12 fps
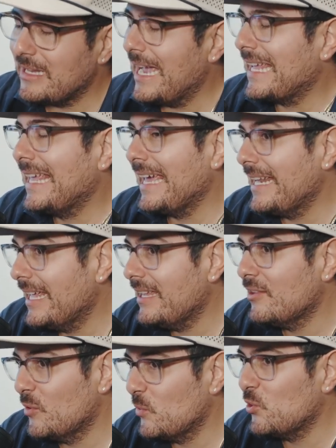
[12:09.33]
I get
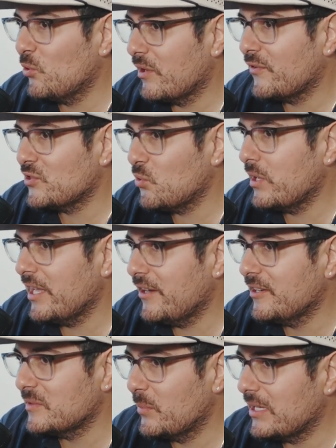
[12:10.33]
it. You've been doing it for 20
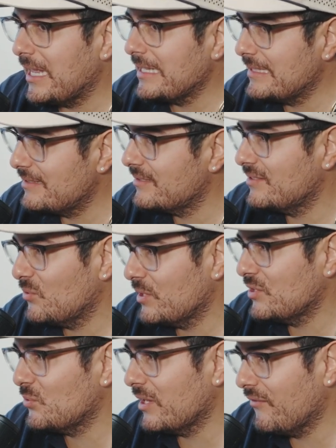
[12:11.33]
years, but like this is
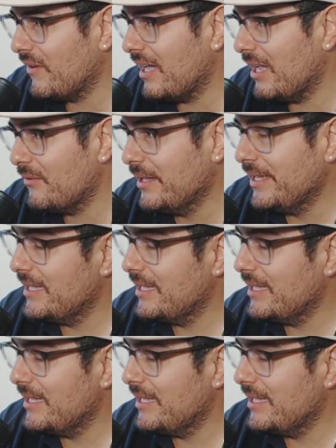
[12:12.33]
2025